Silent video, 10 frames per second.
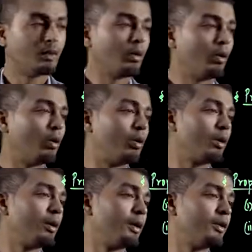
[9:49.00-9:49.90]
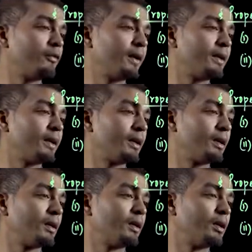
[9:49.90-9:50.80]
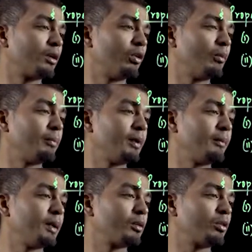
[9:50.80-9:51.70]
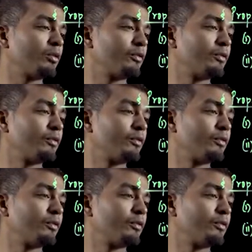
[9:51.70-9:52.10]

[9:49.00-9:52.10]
or if I take the complement of